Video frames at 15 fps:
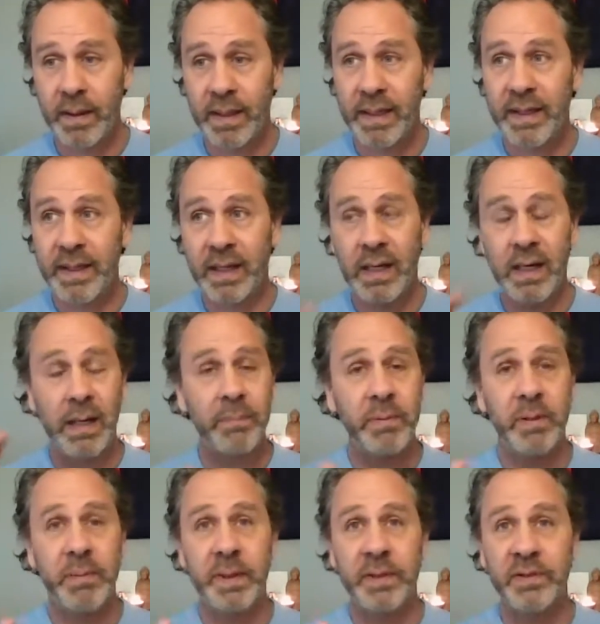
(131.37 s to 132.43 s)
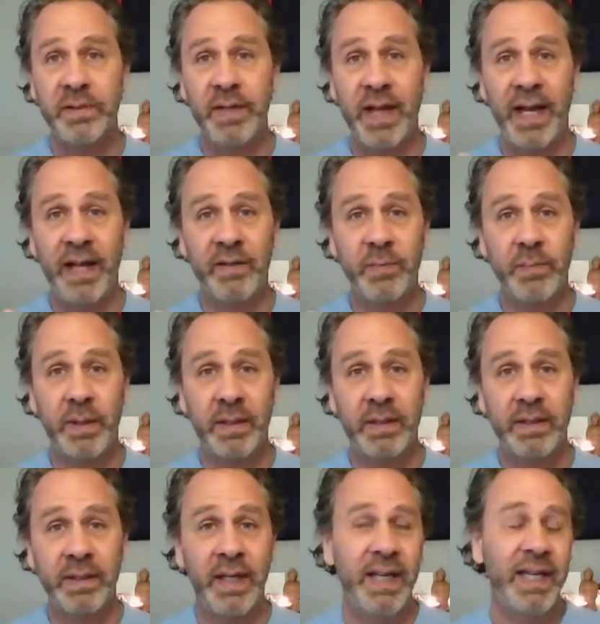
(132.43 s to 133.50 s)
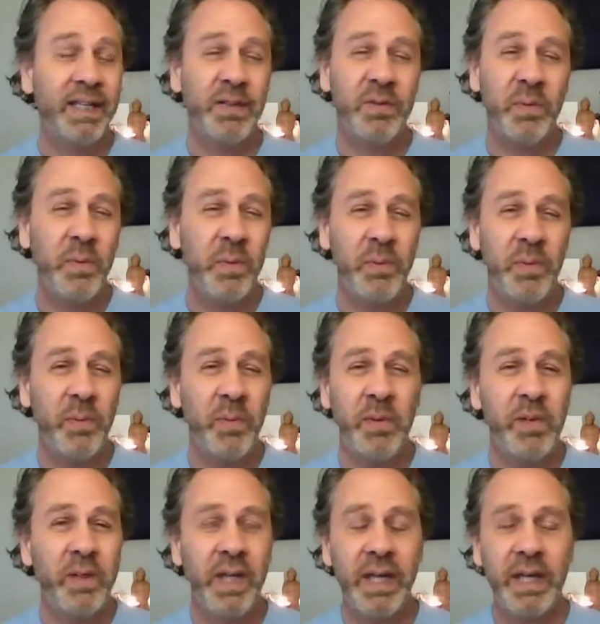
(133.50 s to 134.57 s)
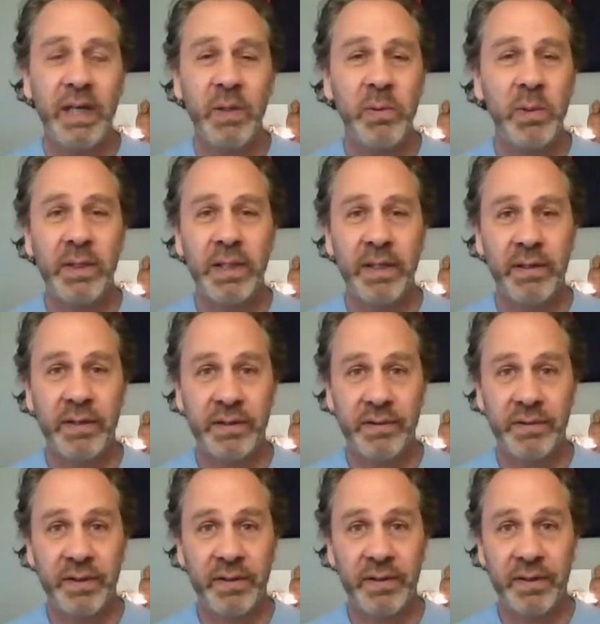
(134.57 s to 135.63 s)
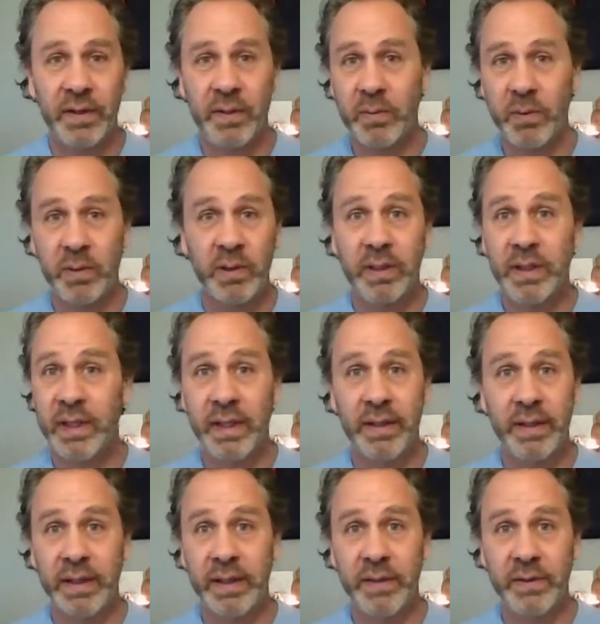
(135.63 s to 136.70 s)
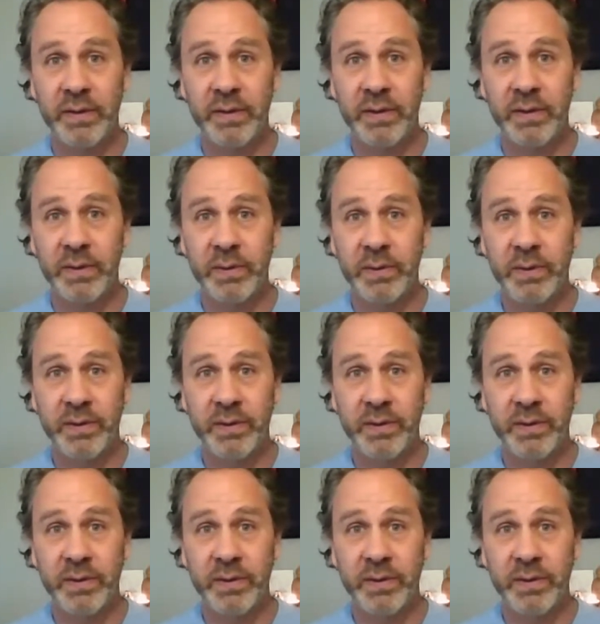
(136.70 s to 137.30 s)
kind of the complementary aspect, because when we look at any one characteristic, we're looking at the other two.